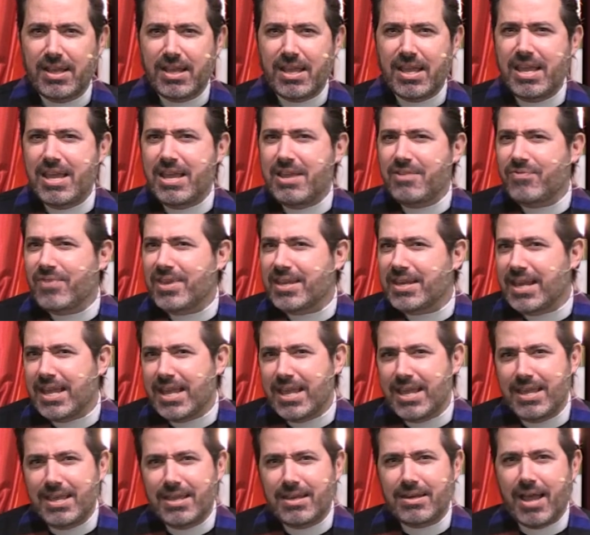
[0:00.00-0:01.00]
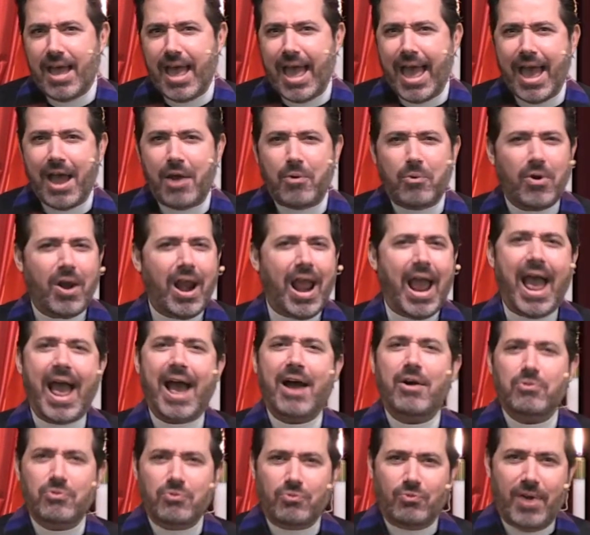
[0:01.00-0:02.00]
Even in our
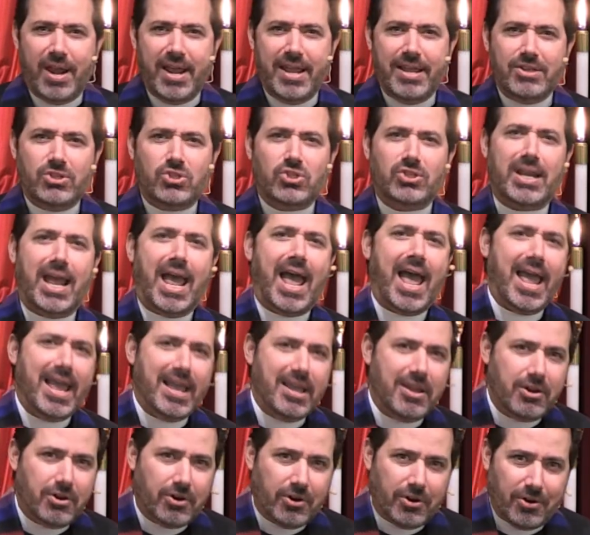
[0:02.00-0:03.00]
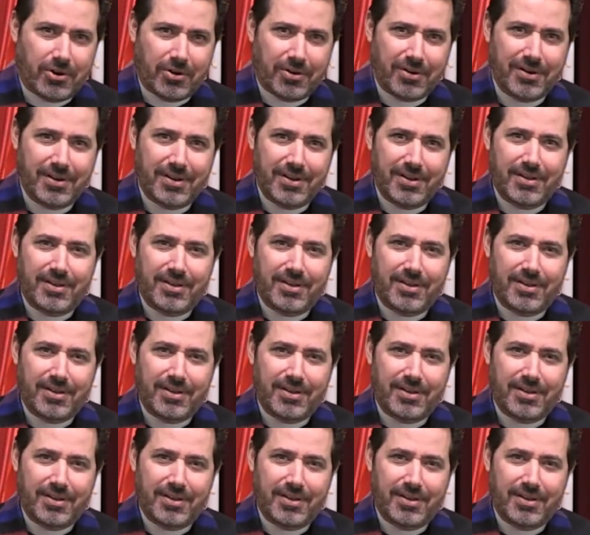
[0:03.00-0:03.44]
outrage and anger,